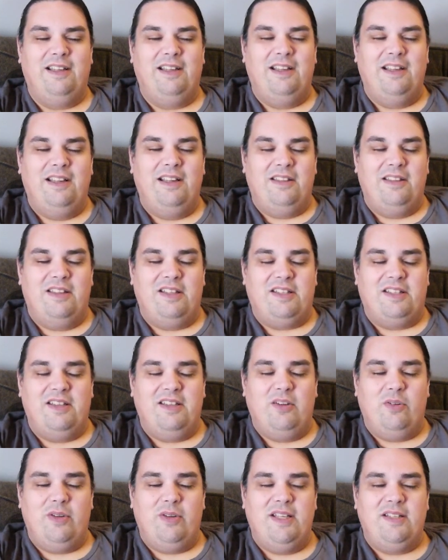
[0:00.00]
the
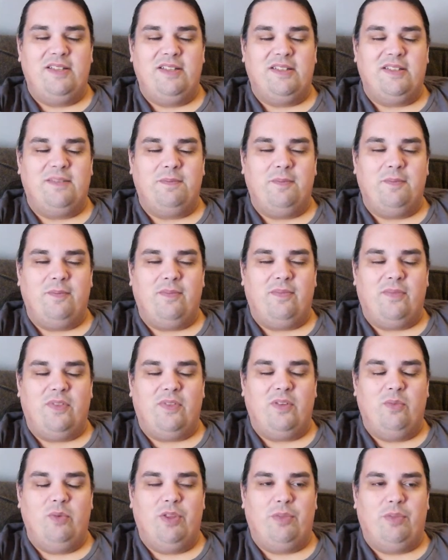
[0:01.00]
series
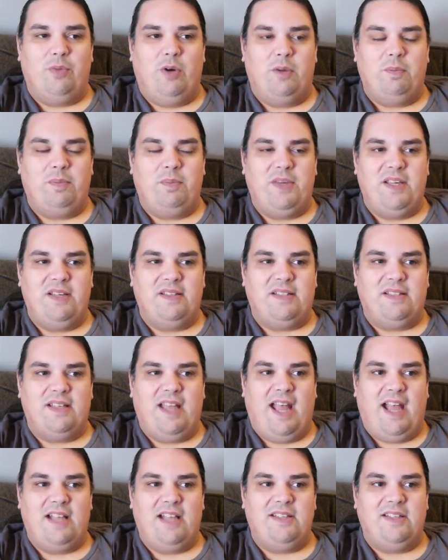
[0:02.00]
with One Piece
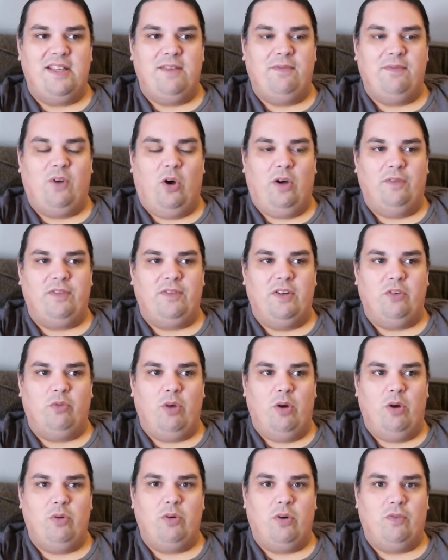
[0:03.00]
has evolved and
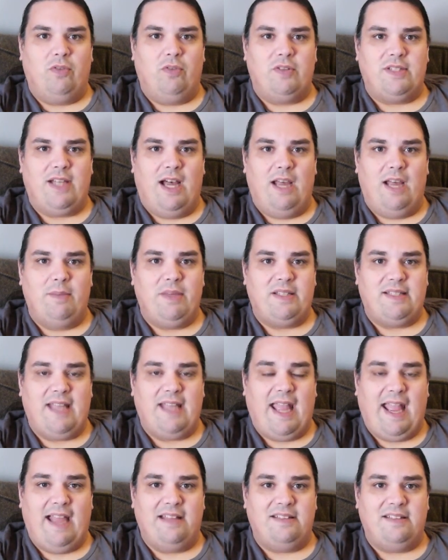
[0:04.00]
grown over time. It's
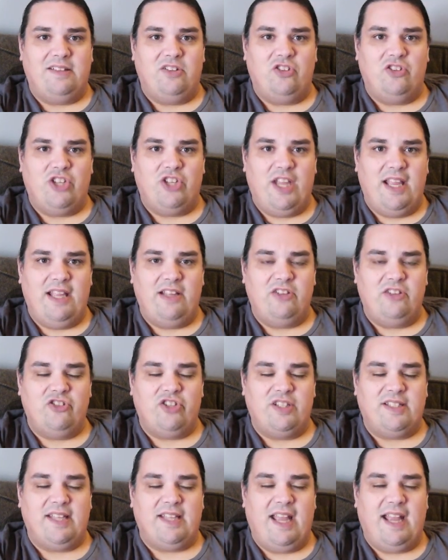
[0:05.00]
had to change.
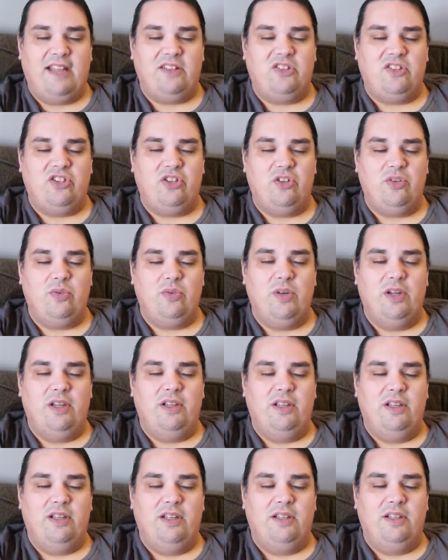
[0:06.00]
It's had to
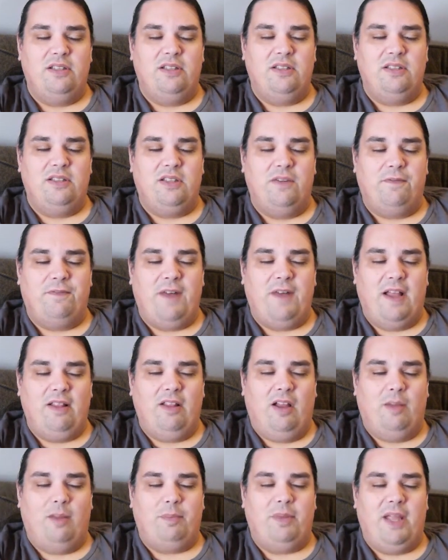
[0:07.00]

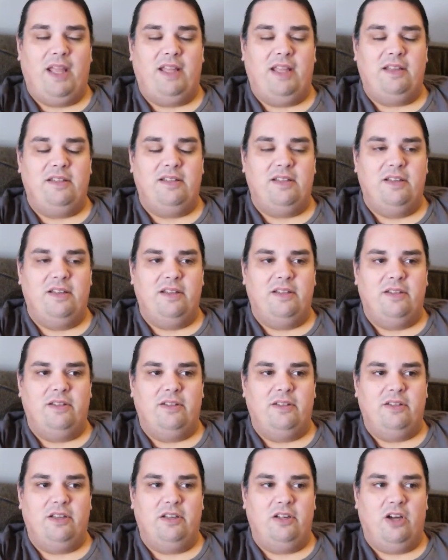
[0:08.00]
develop and,
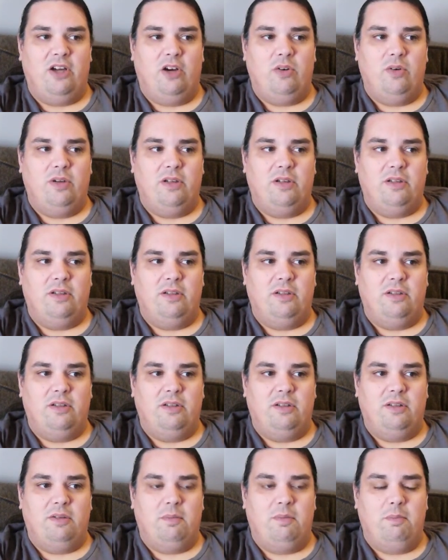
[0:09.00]
you know,
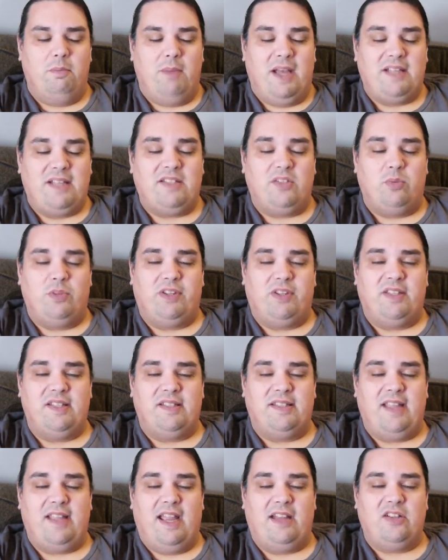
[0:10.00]
mess with the
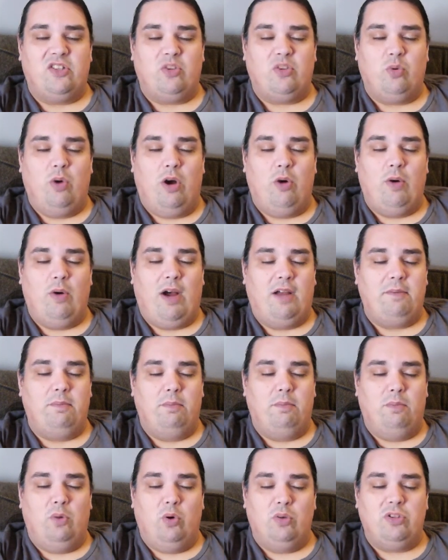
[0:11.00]
status quo on
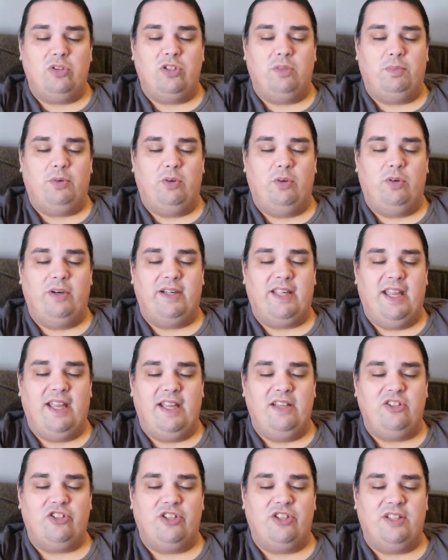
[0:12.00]
multiple
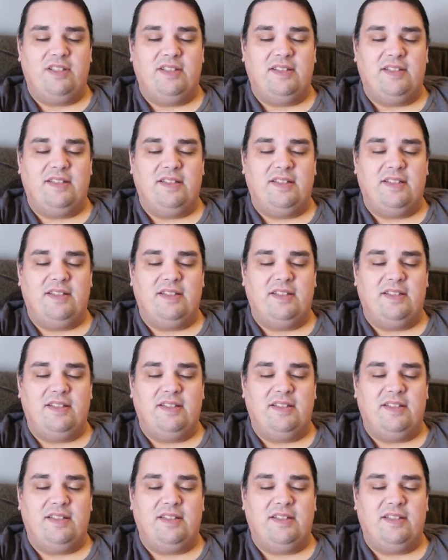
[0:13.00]
occasions